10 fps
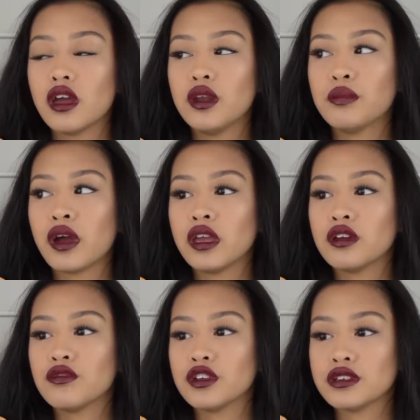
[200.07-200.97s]
I didn't buy
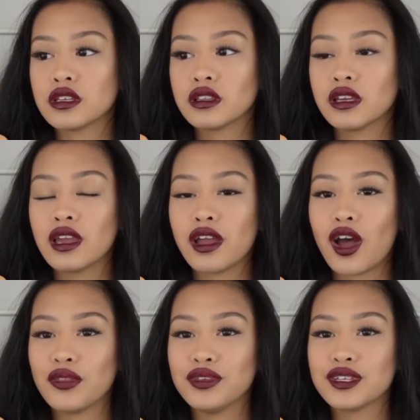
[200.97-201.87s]
it recently, I
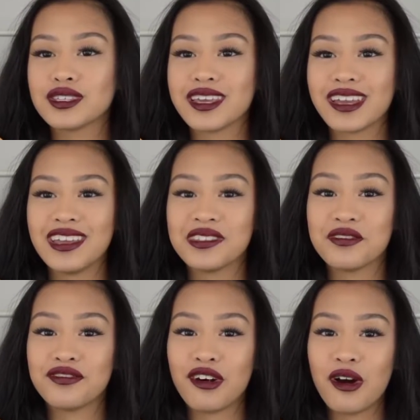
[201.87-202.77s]
got this like in
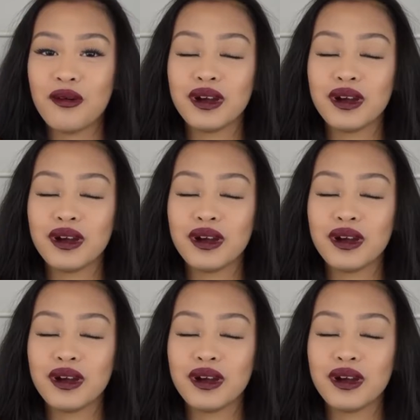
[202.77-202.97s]
the fall,